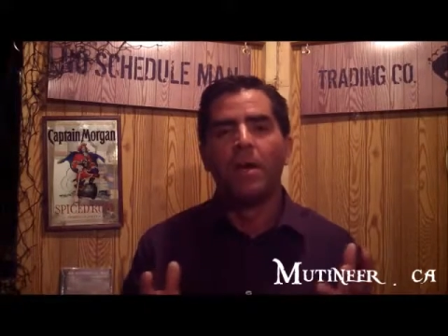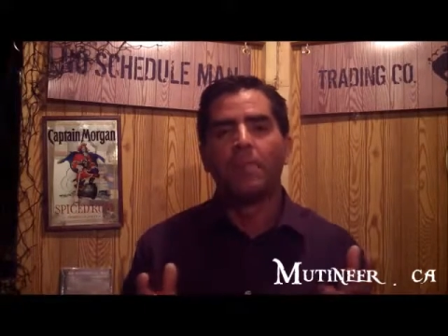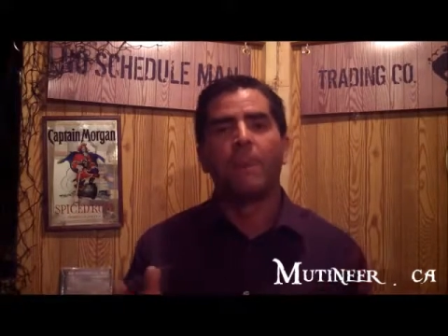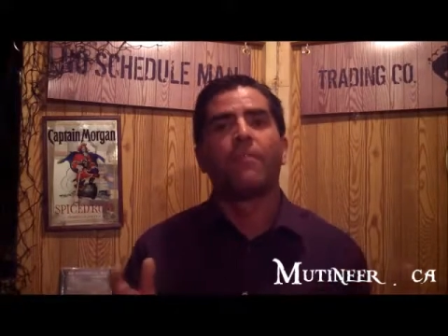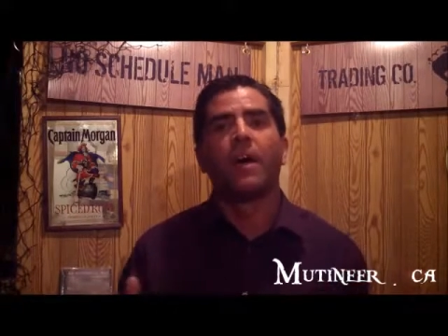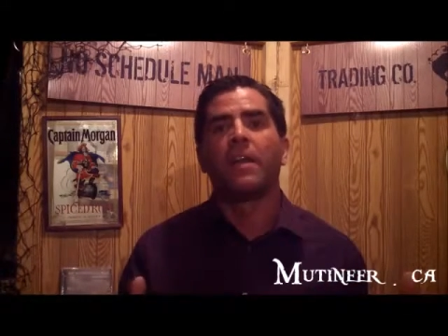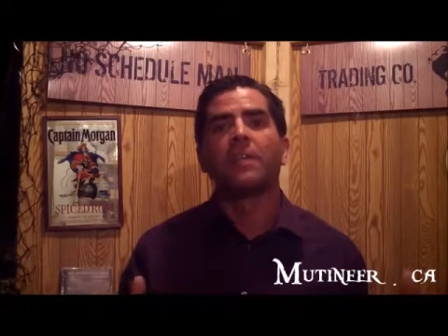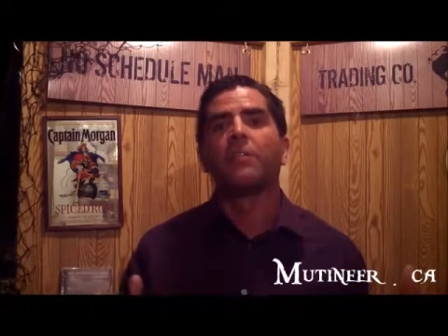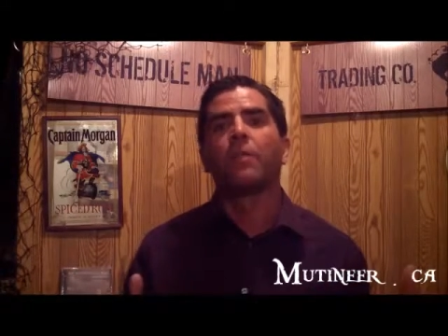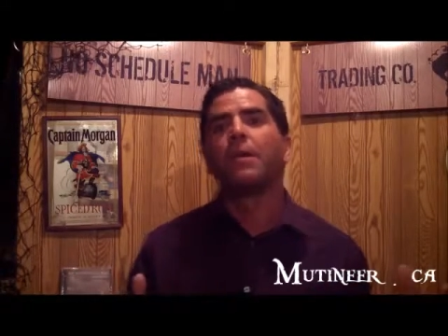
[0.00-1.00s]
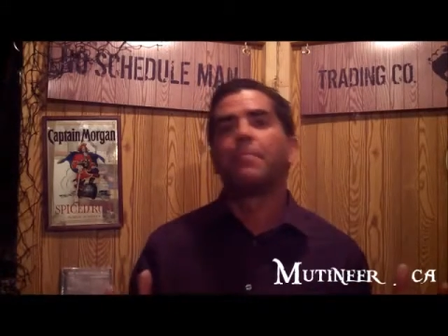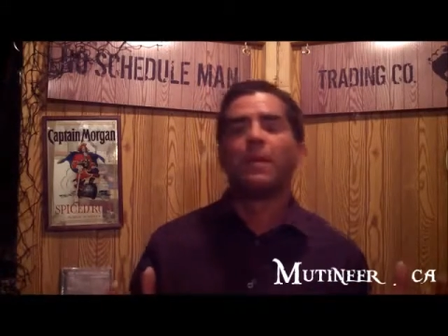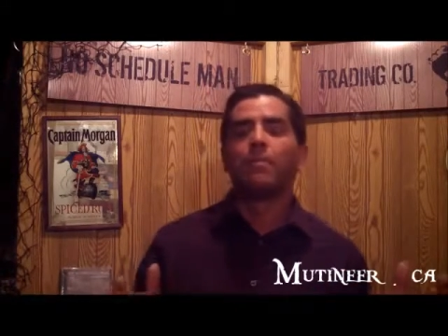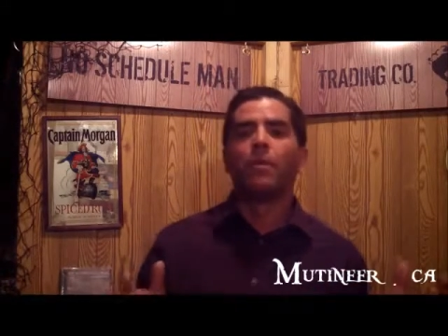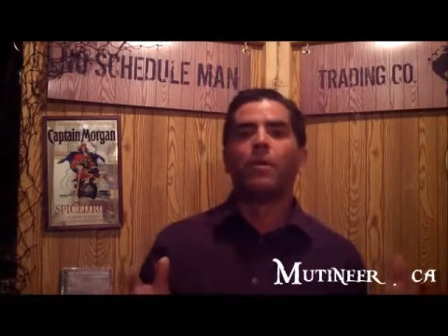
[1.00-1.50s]
by finding the right
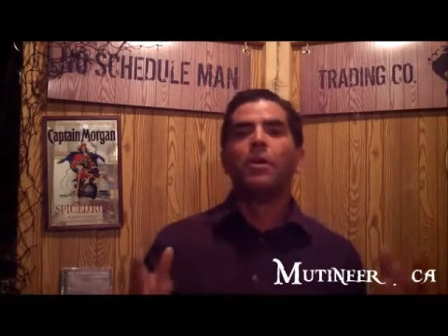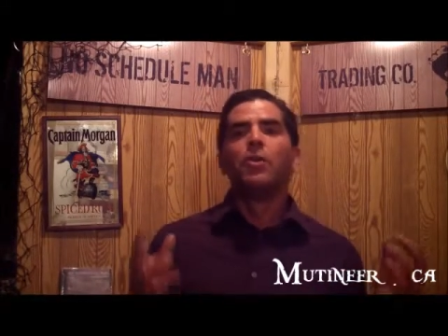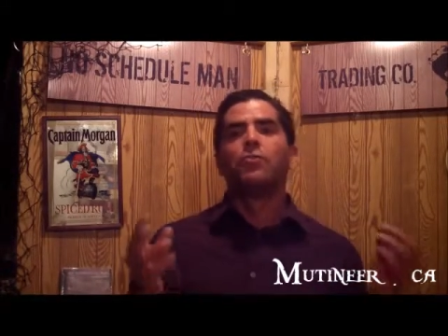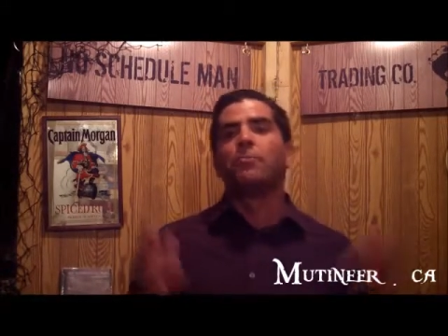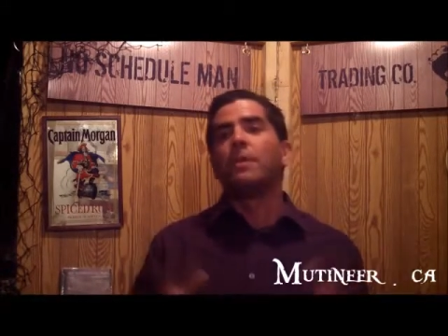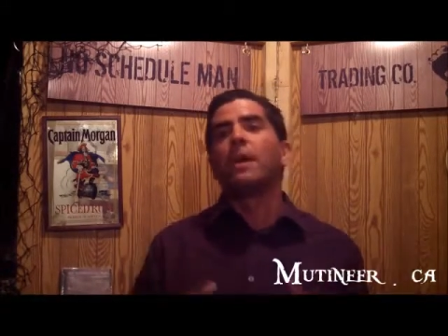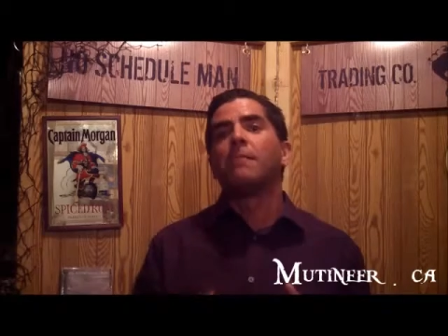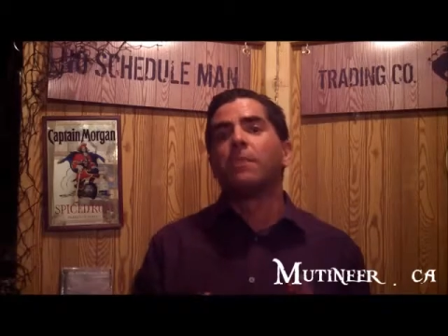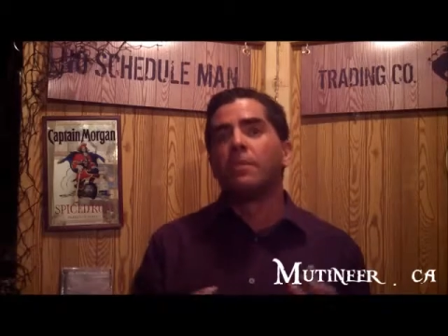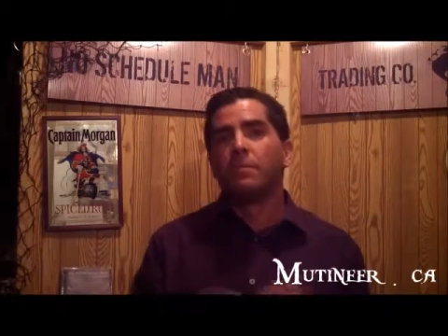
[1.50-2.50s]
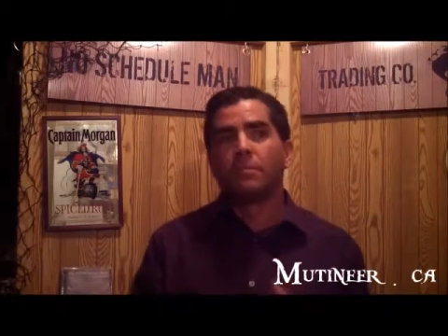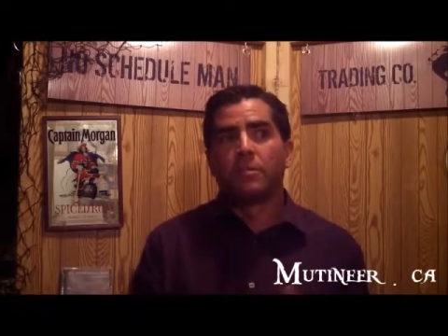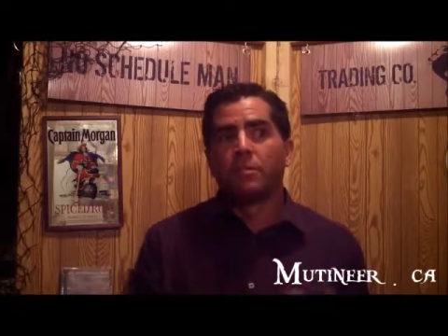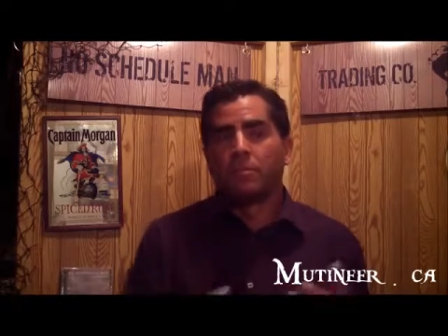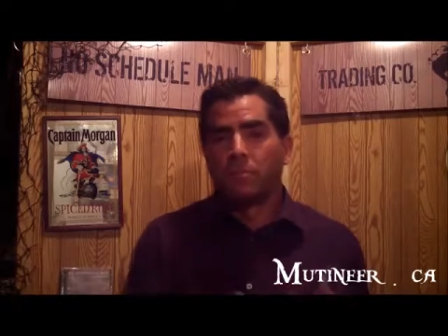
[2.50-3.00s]
people to be able
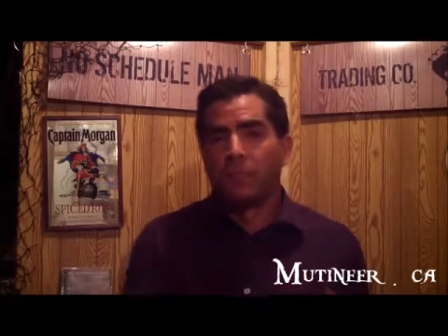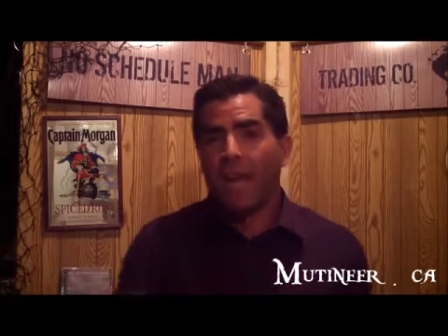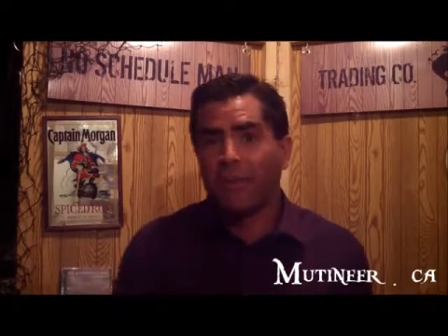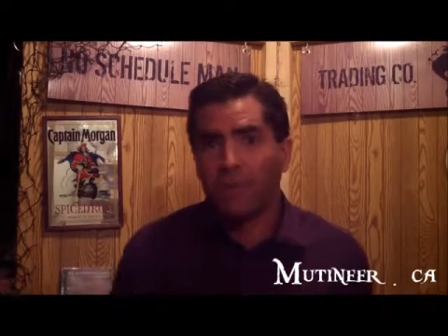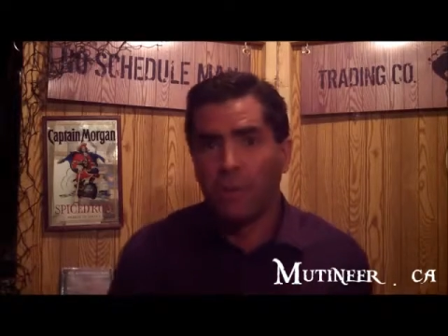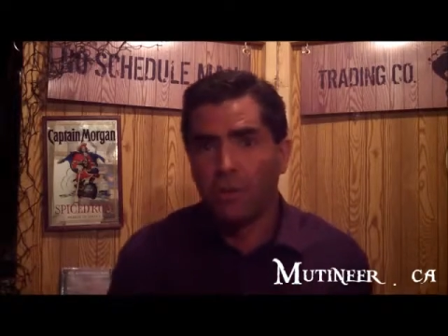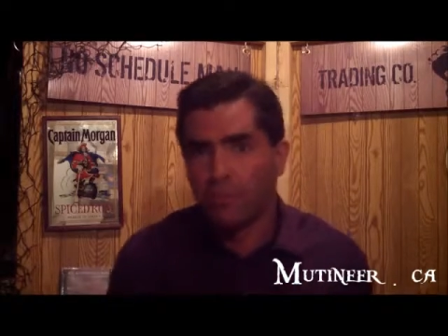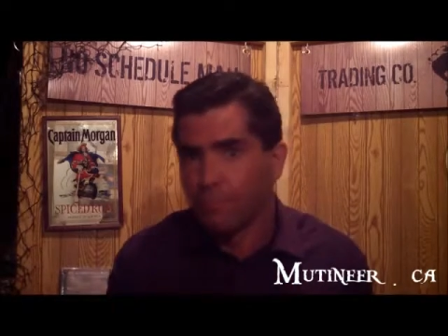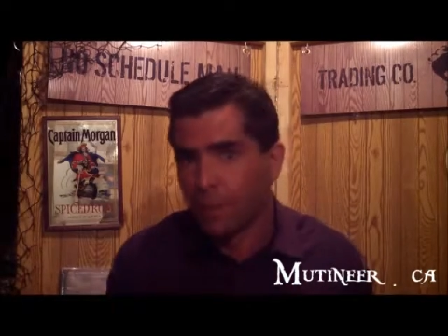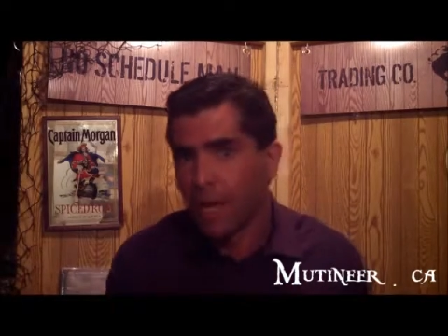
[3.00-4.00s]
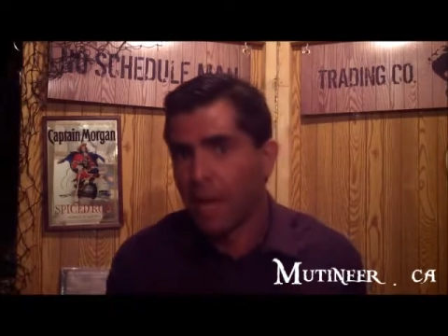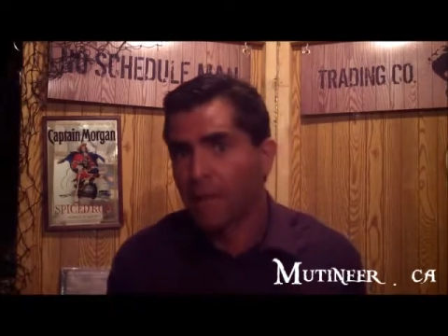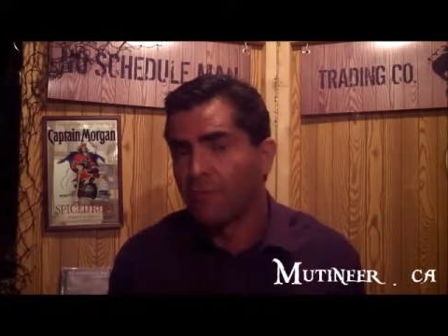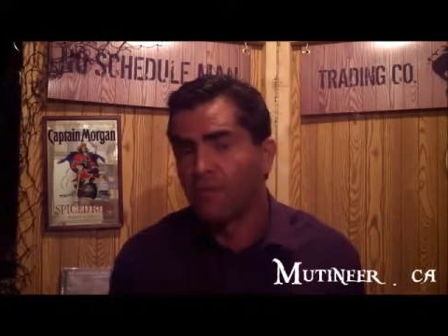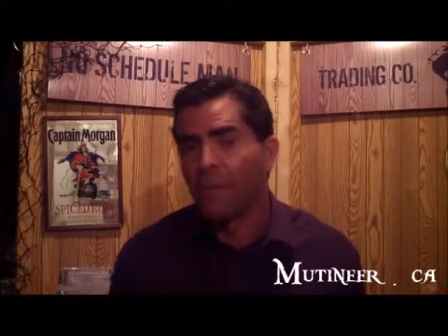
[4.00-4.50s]
to execute and play
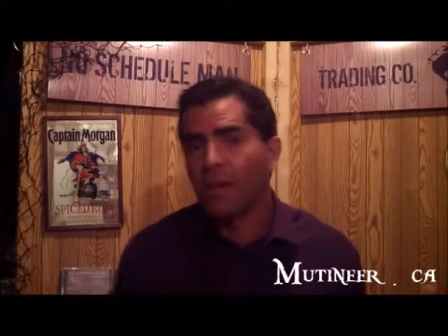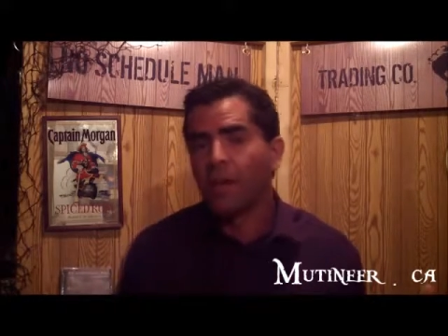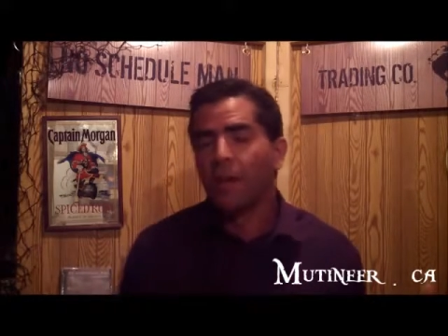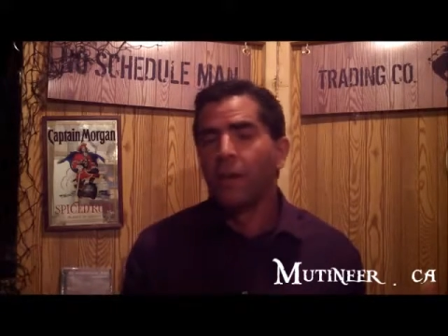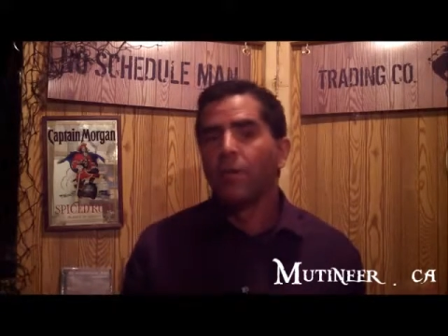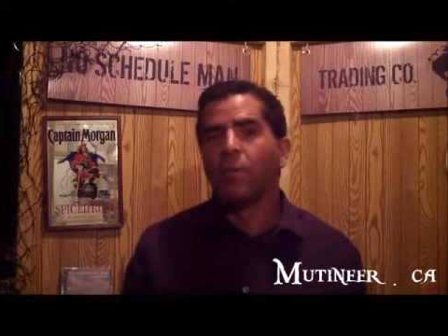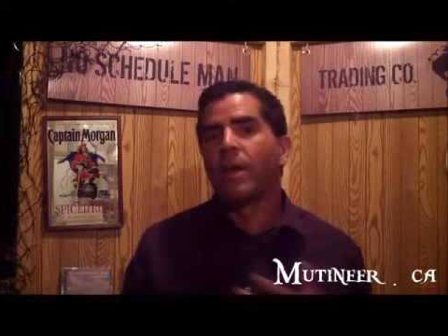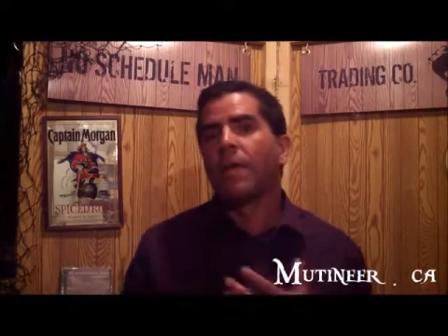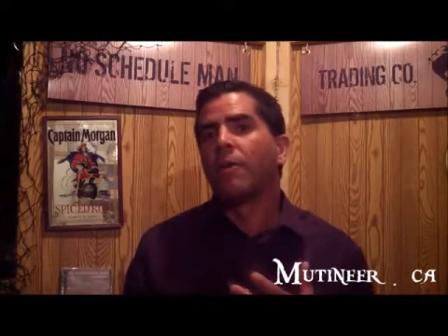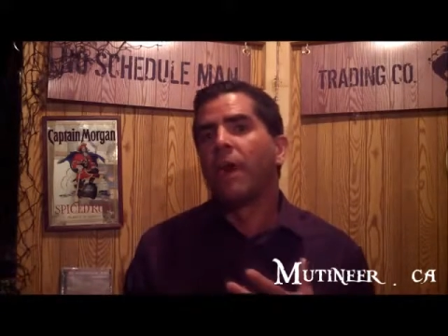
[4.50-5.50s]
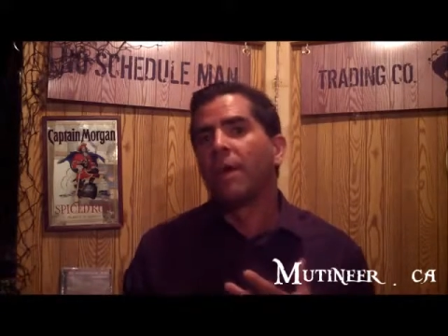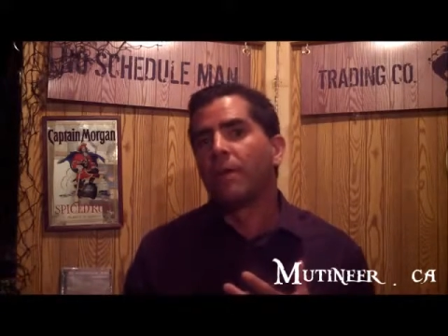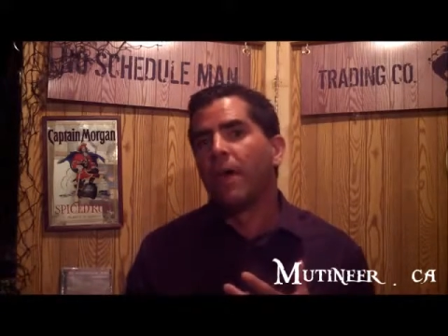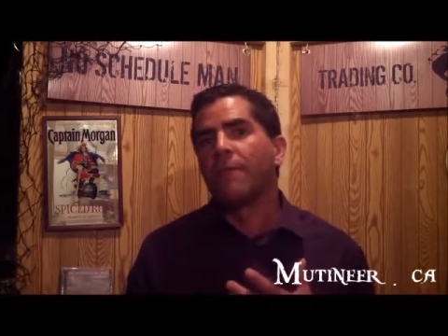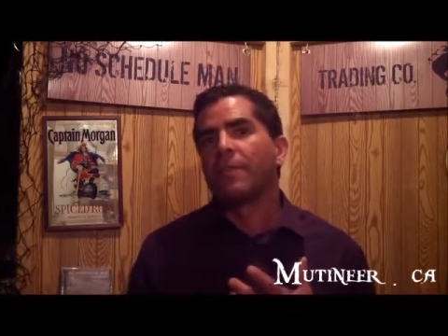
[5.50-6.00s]
and sing what I know I
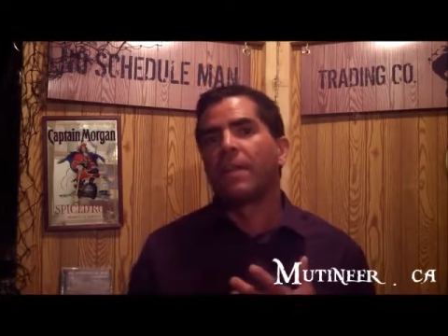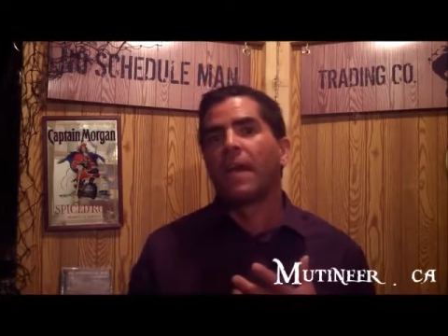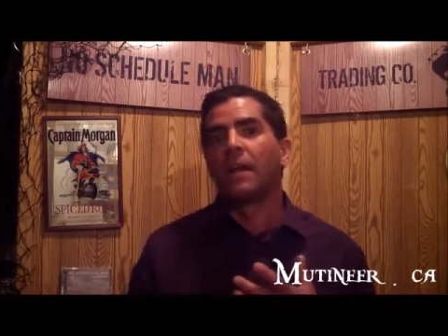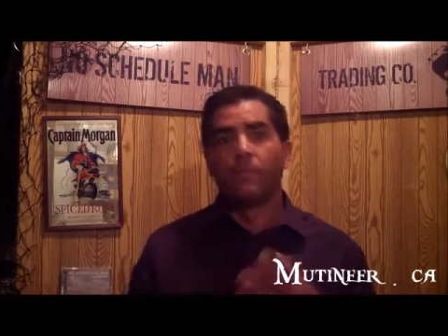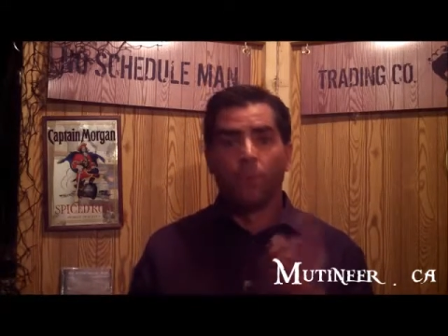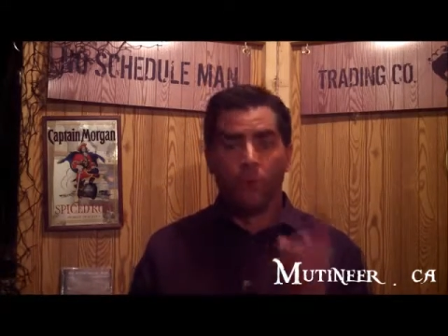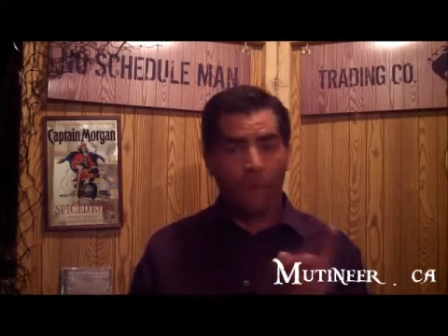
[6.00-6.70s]
don't have the talent for.